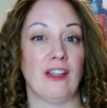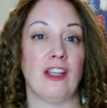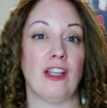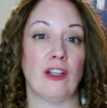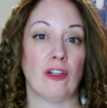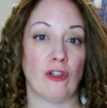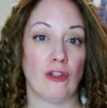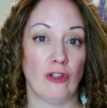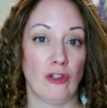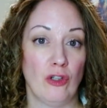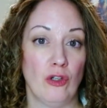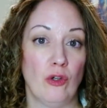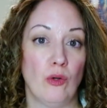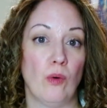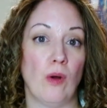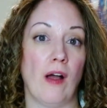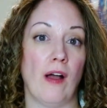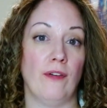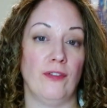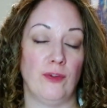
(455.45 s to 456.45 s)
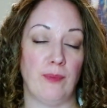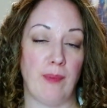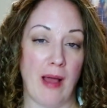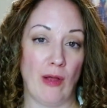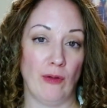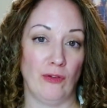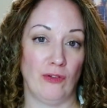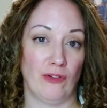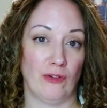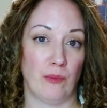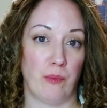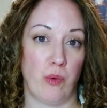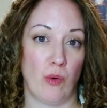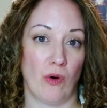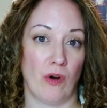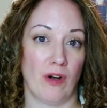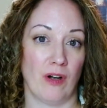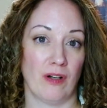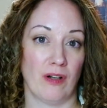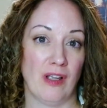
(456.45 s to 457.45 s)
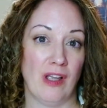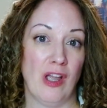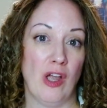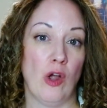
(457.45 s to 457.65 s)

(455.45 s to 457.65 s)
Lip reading: in lieu of spousal support,